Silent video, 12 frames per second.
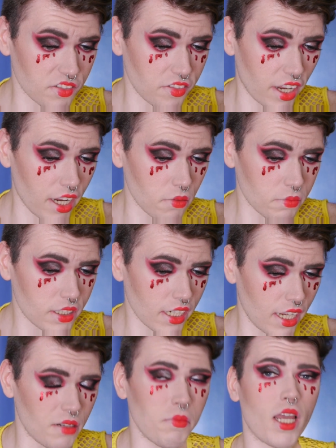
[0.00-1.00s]
vamped
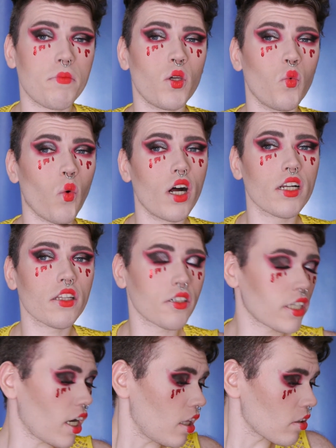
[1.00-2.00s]
and maybe one other
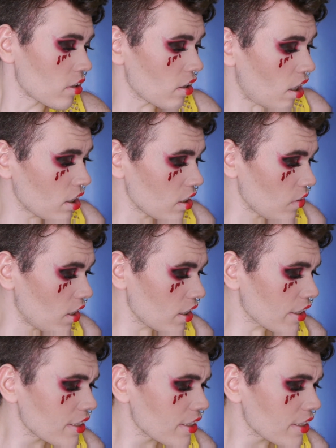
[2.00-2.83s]
color on a look,